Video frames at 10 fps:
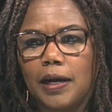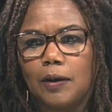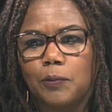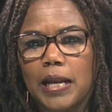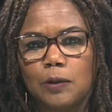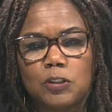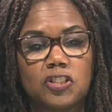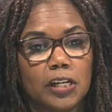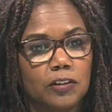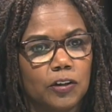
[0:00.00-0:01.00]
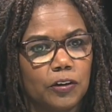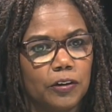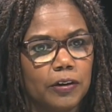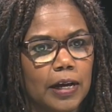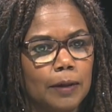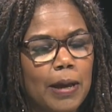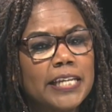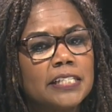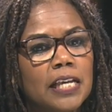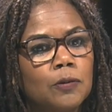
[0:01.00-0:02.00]
uh, when I was younger, um, I
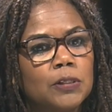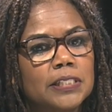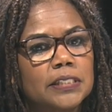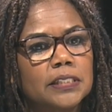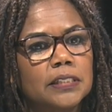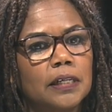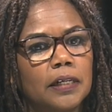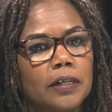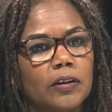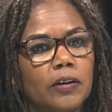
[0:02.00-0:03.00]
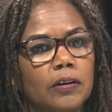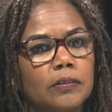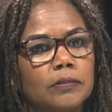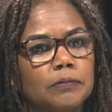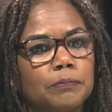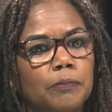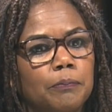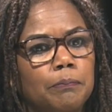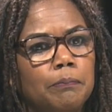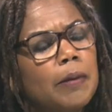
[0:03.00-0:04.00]
guess I was. Uh,
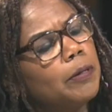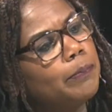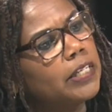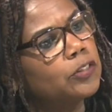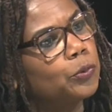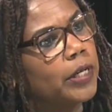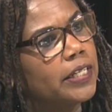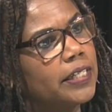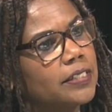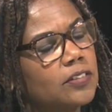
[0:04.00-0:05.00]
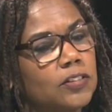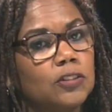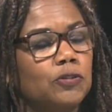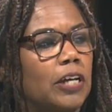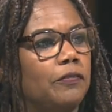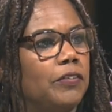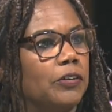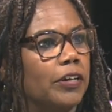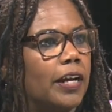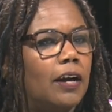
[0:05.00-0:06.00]
maybe mid 20s, still trying to
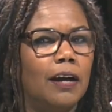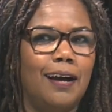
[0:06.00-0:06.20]
figure it out.